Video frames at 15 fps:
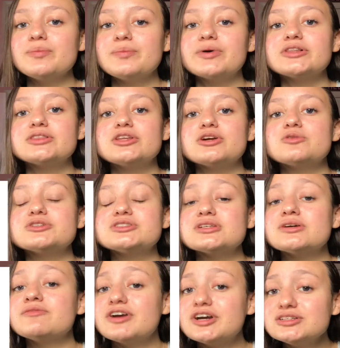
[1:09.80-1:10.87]
but there was a
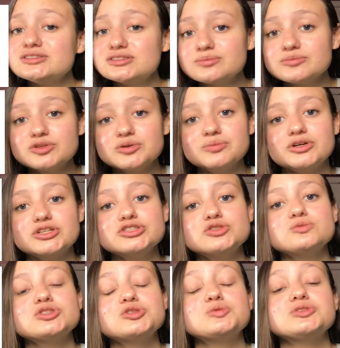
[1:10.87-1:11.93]
very similar brush,
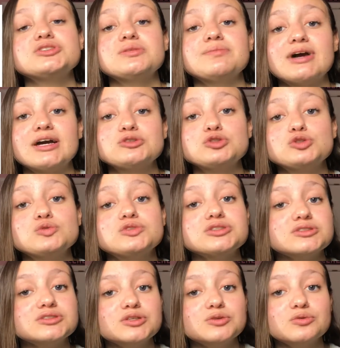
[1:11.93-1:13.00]
which was the MAC
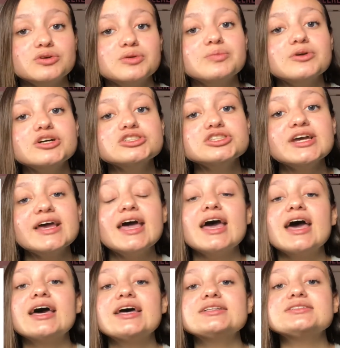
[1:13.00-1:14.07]
263 brush,
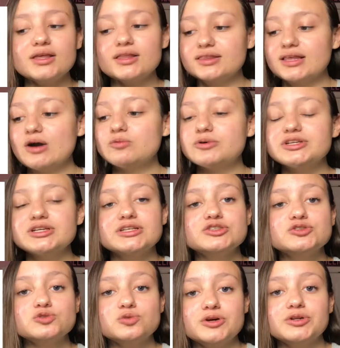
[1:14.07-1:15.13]
and that one
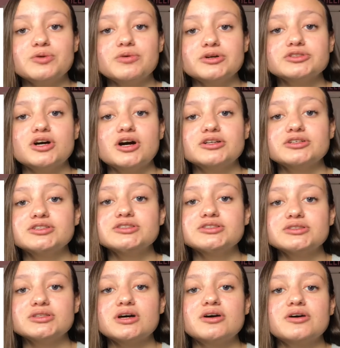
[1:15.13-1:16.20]
is
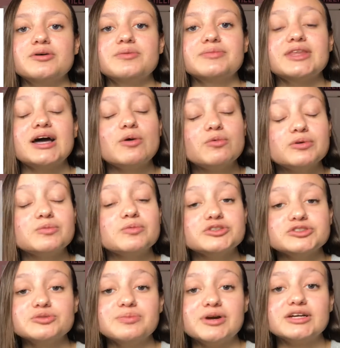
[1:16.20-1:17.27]
$21. That one
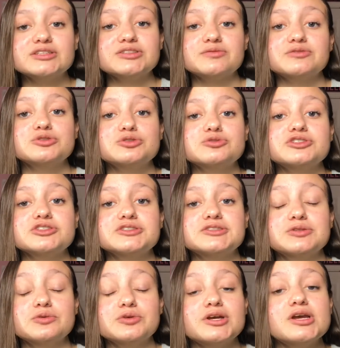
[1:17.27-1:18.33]
was the price of the
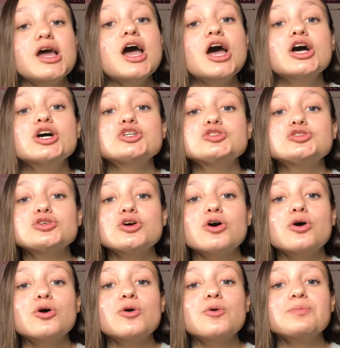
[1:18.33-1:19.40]
263.
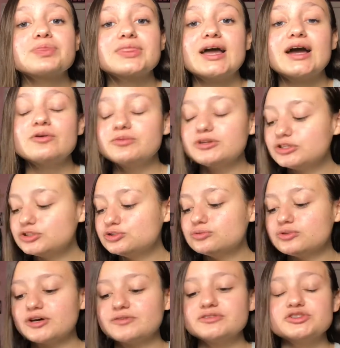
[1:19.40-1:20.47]
So I really do
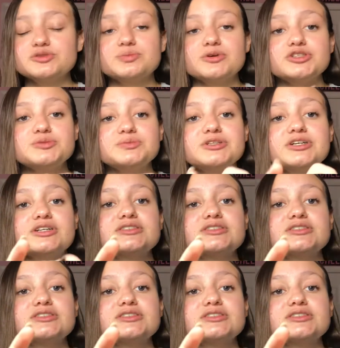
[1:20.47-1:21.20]
love this brush because